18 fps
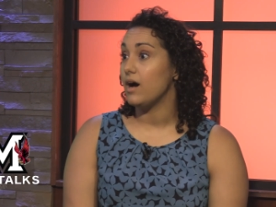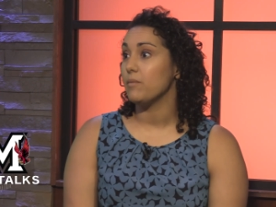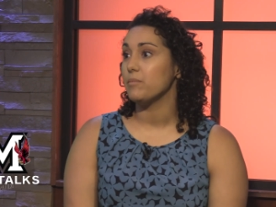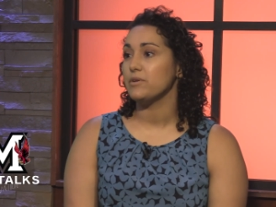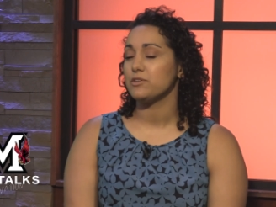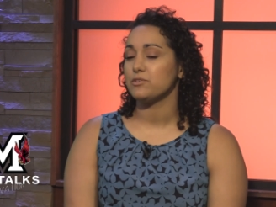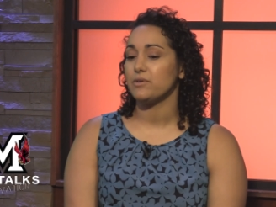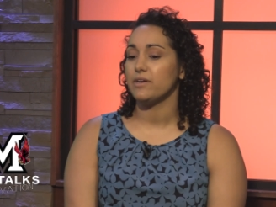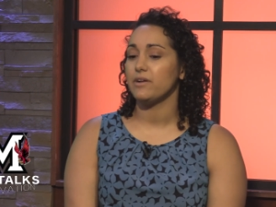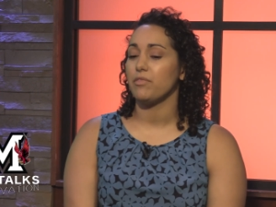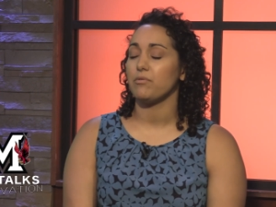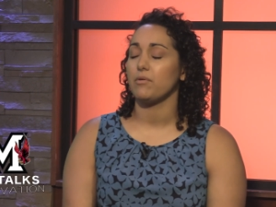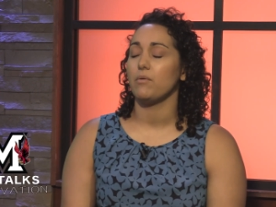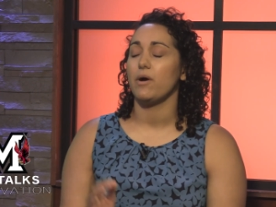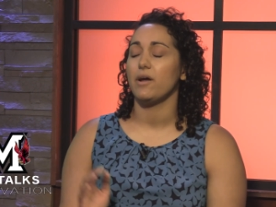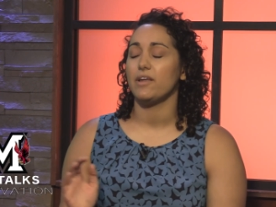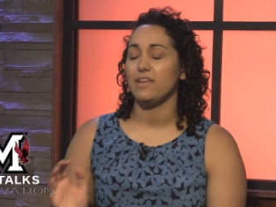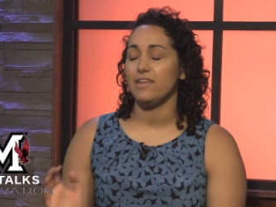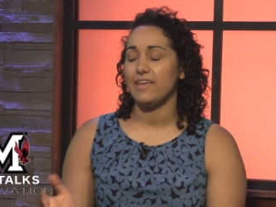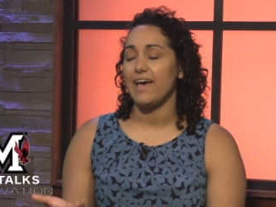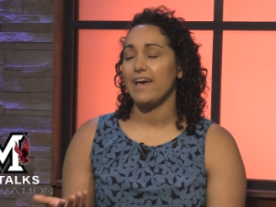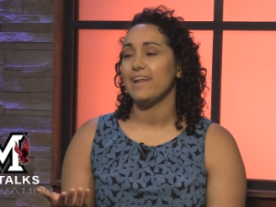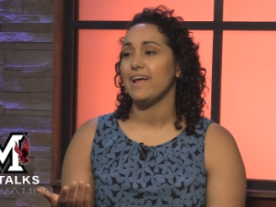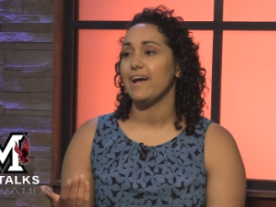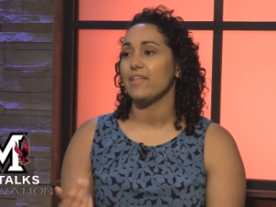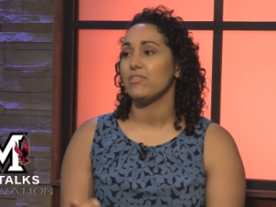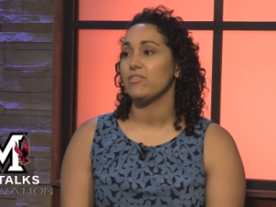um, we try to throw on
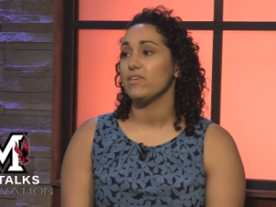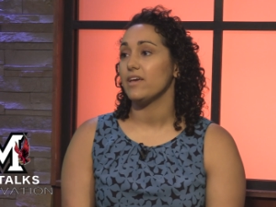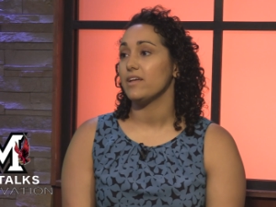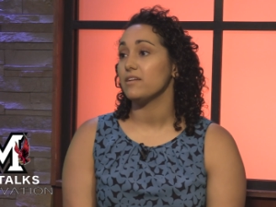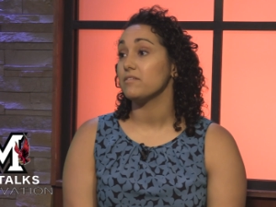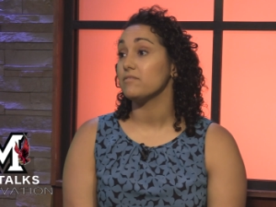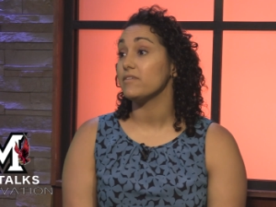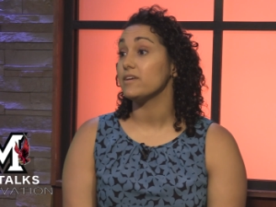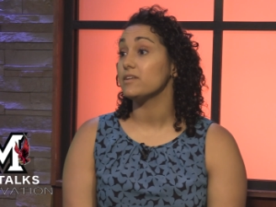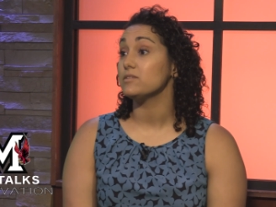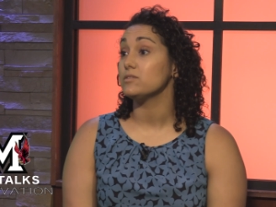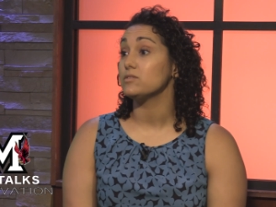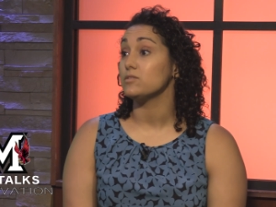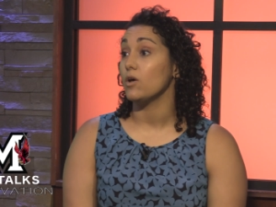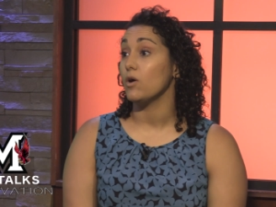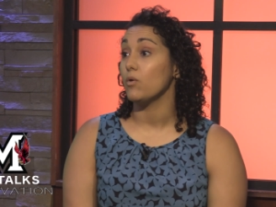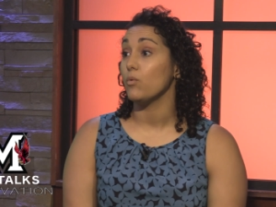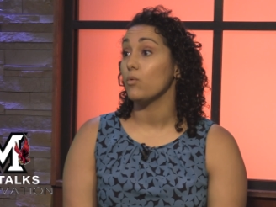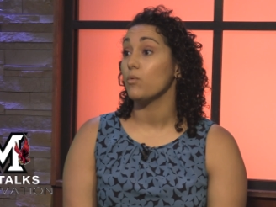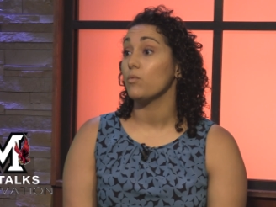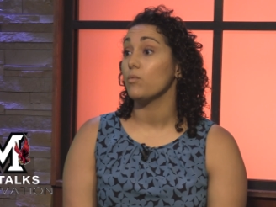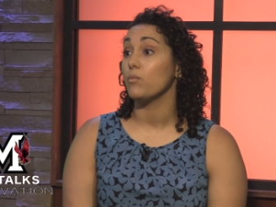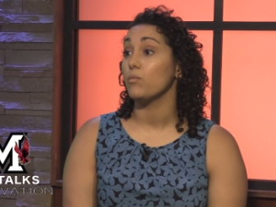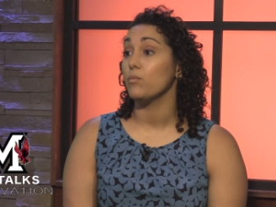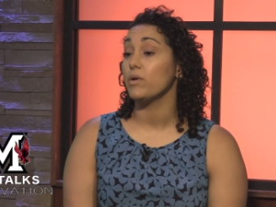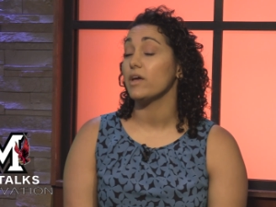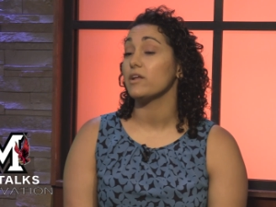yet at the end of it so
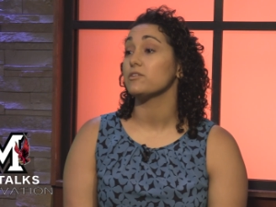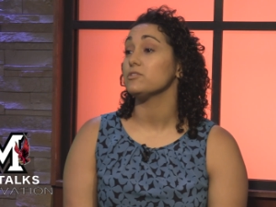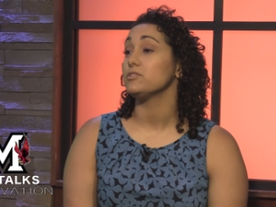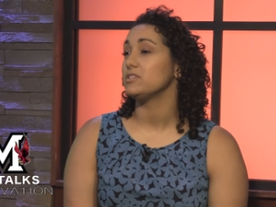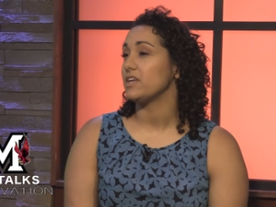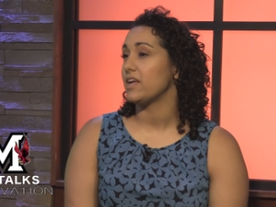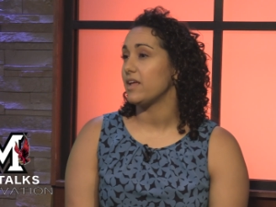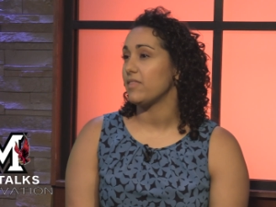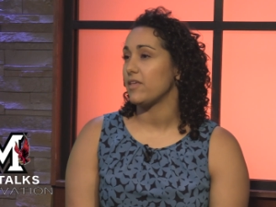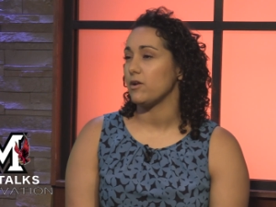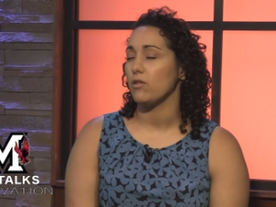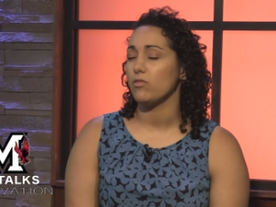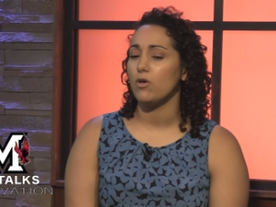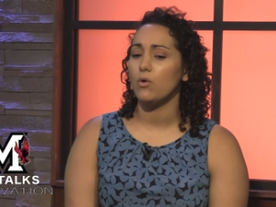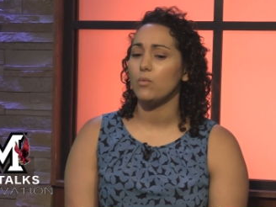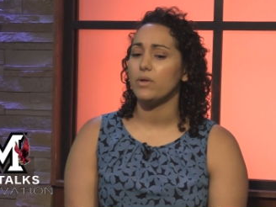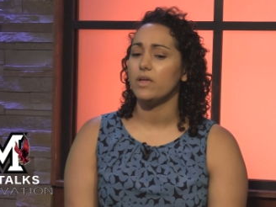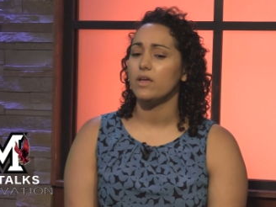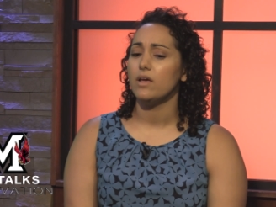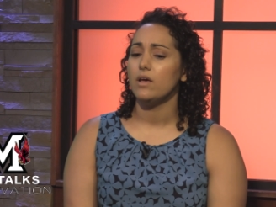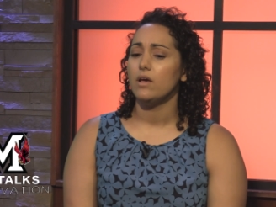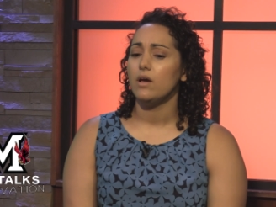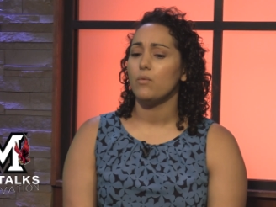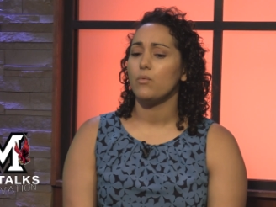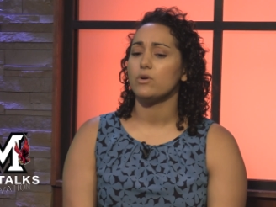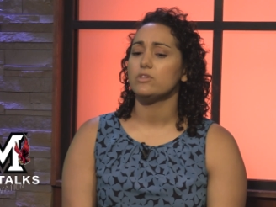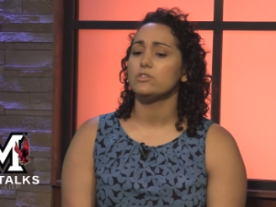we understand that although we,
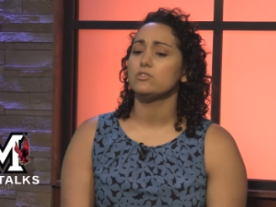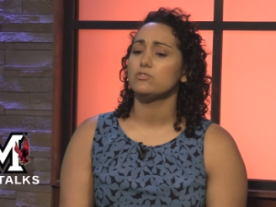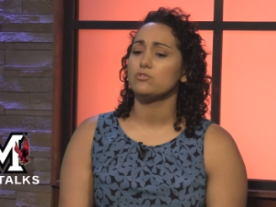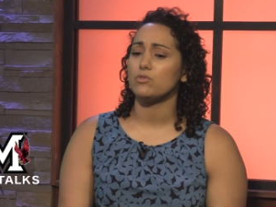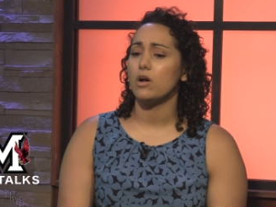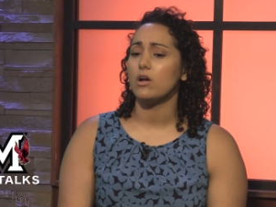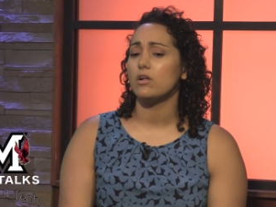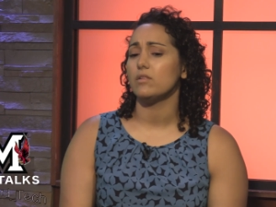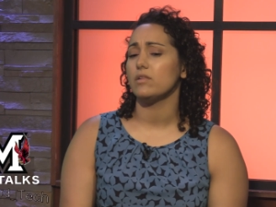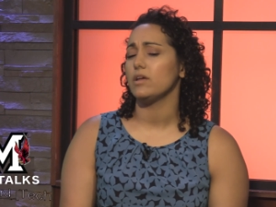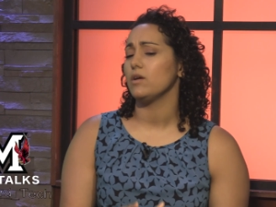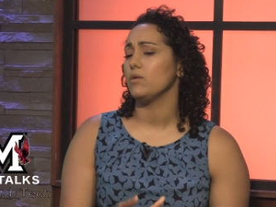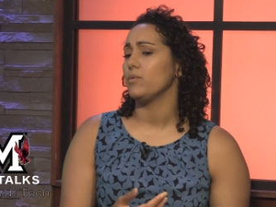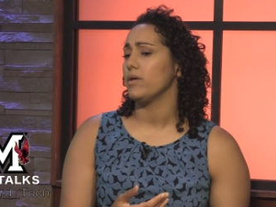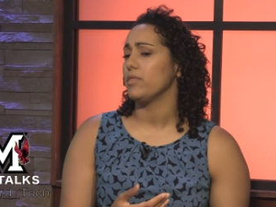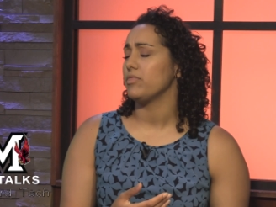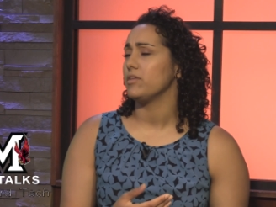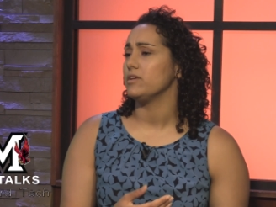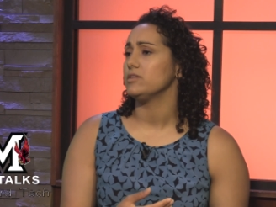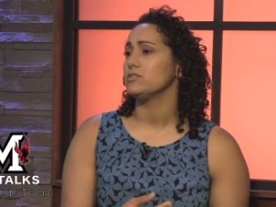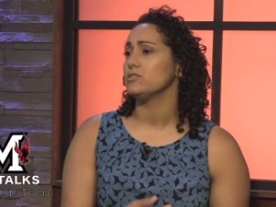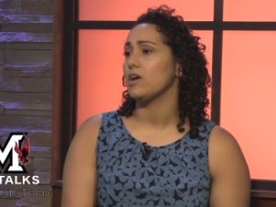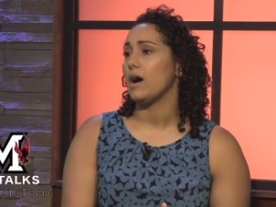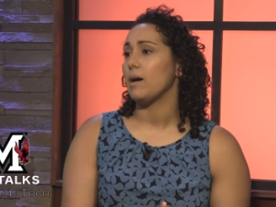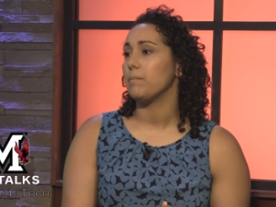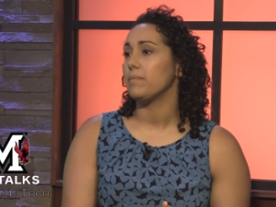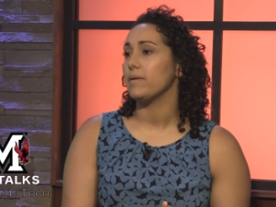we're struggling with this
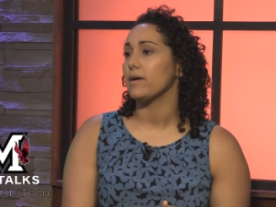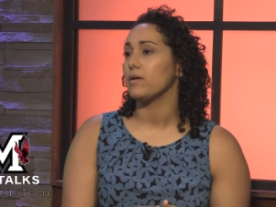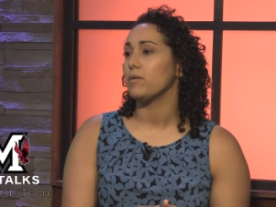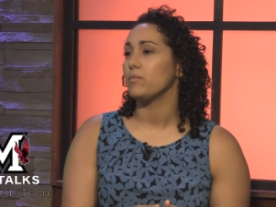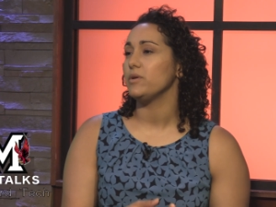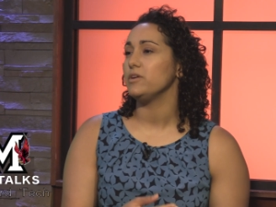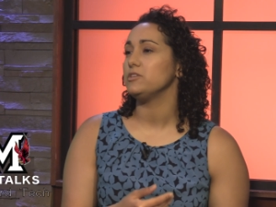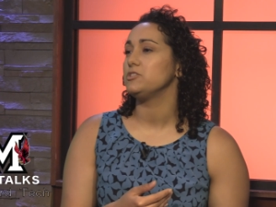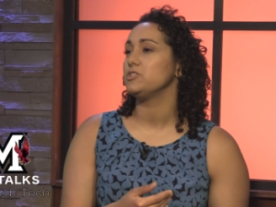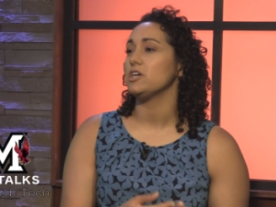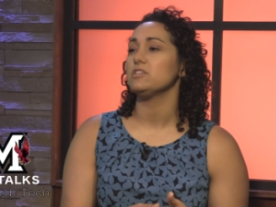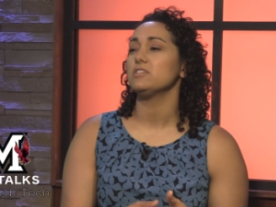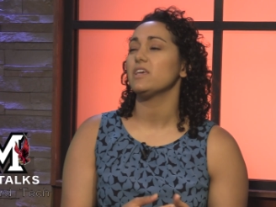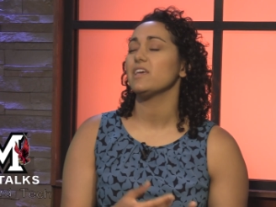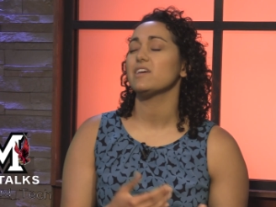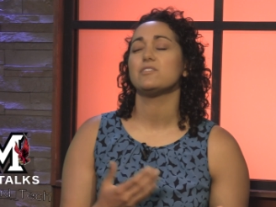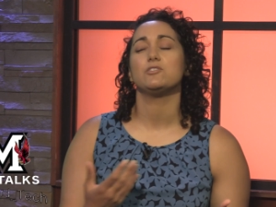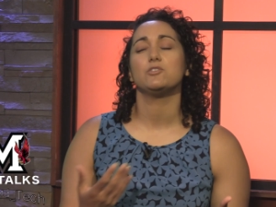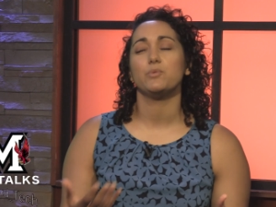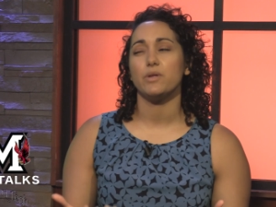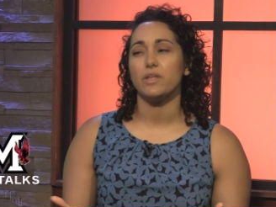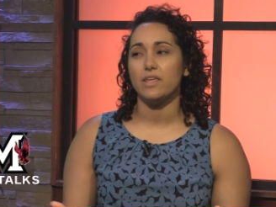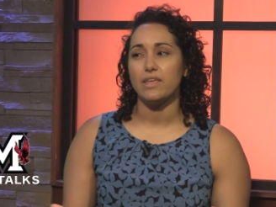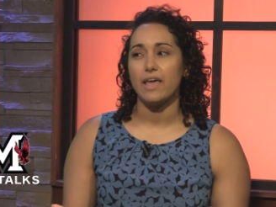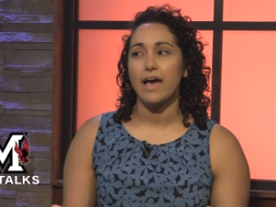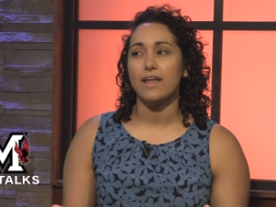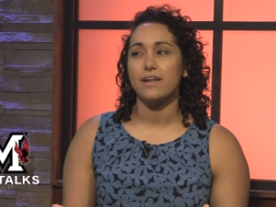topic, we just can't do it
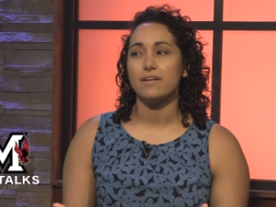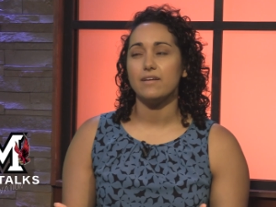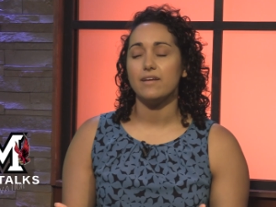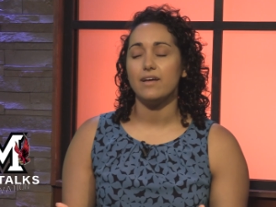yet.